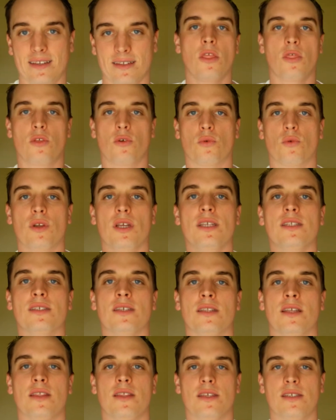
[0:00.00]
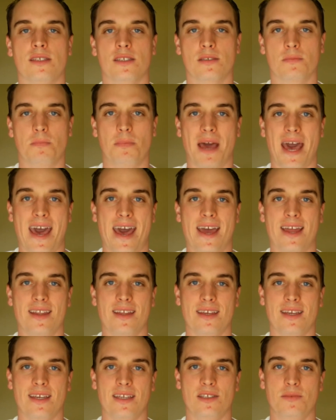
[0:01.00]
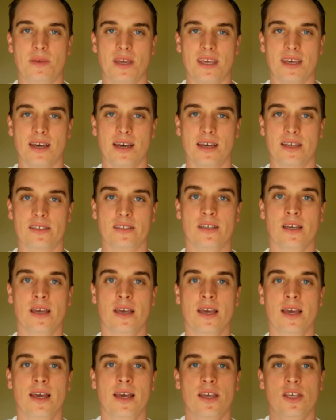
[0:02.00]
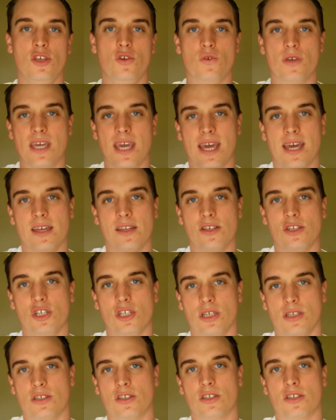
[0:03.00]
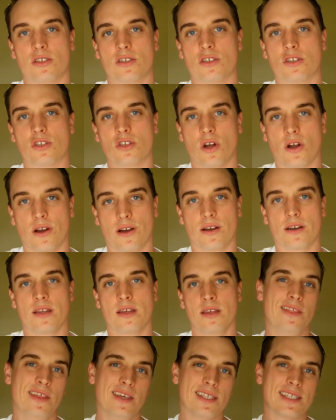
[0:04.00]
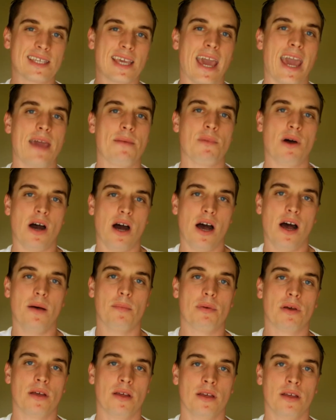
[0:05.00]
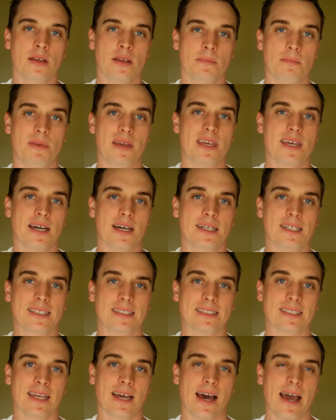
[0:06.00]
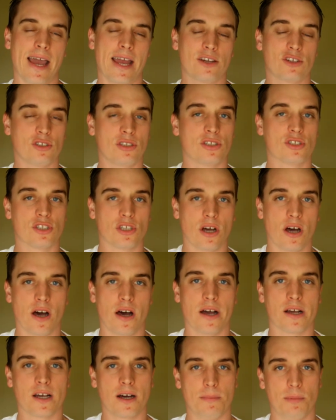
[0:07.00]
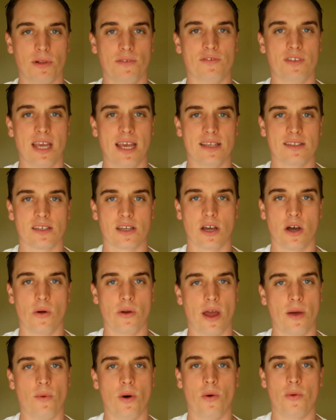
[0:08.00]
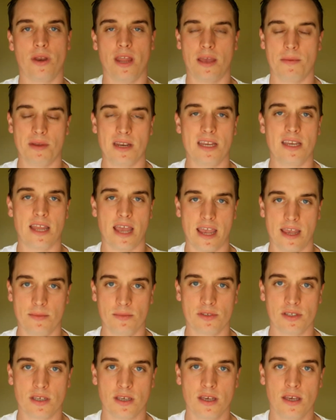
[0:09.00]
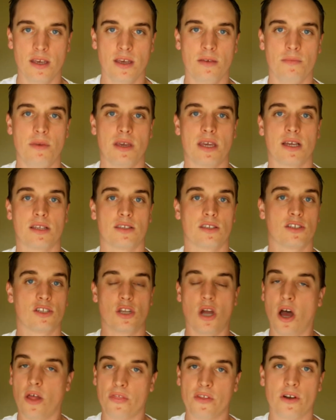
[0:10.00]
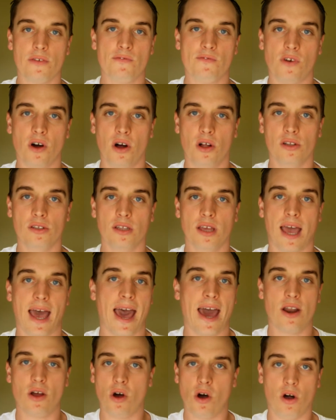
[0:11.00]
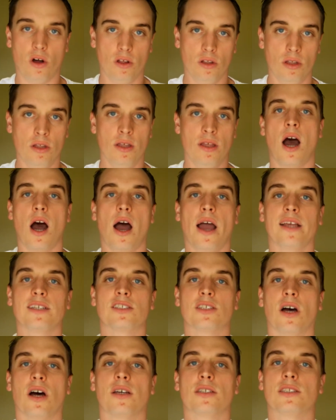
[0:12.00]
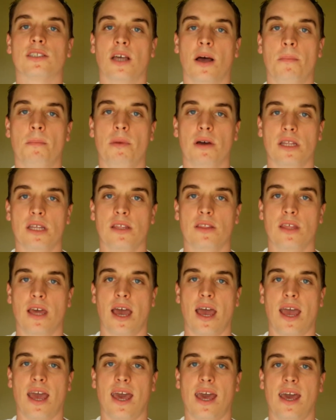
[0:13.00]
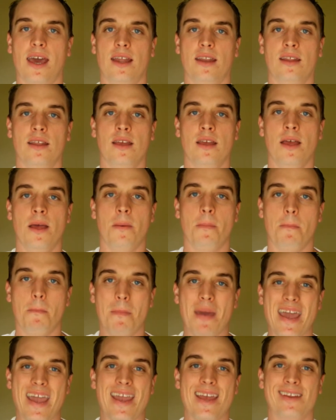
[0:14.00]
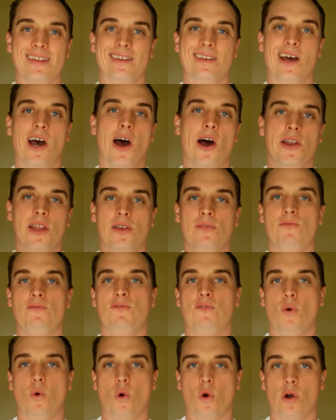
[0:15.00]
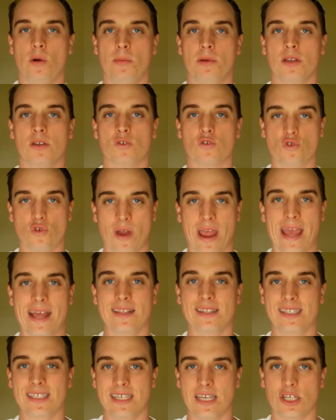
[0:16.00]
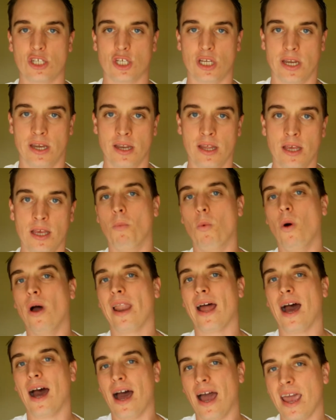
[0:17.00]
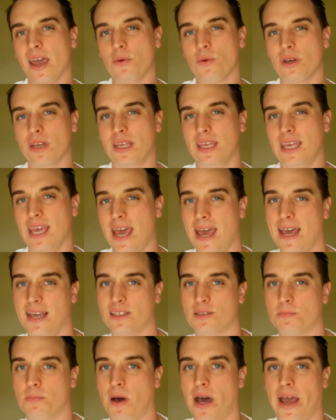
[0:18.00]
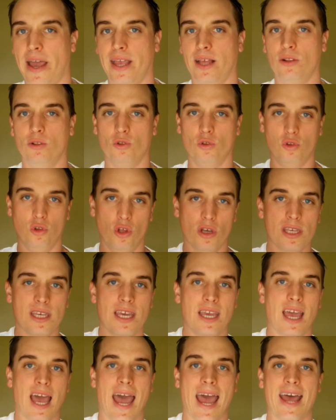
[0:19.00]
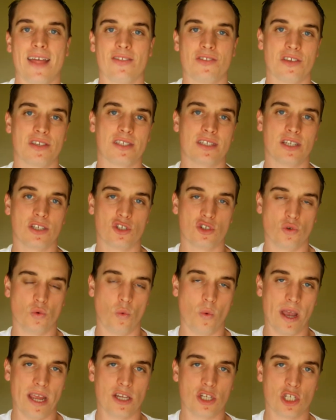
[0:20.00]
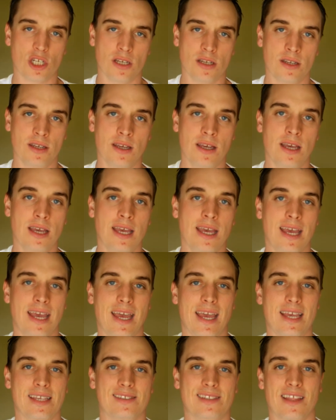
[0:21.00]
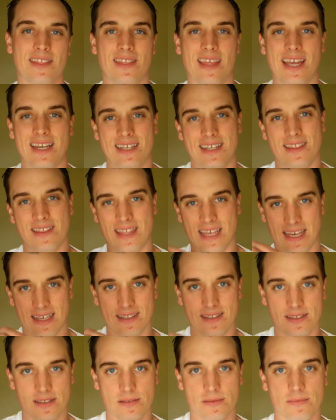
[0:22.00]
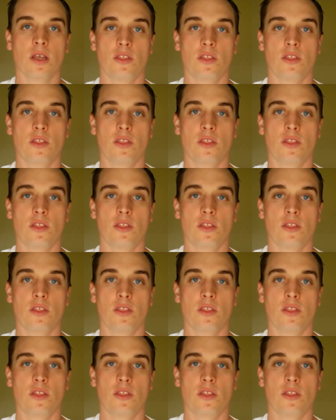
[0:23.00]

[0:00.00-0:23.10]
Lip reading: The reason that this is bad is because you can't just start. This came up because I actually saw a couple of days ago, and I won't name any names because it's not their fault at all. I saw somebody that had made an uninformed transition. What I would guess by looking at the situation is that they did this.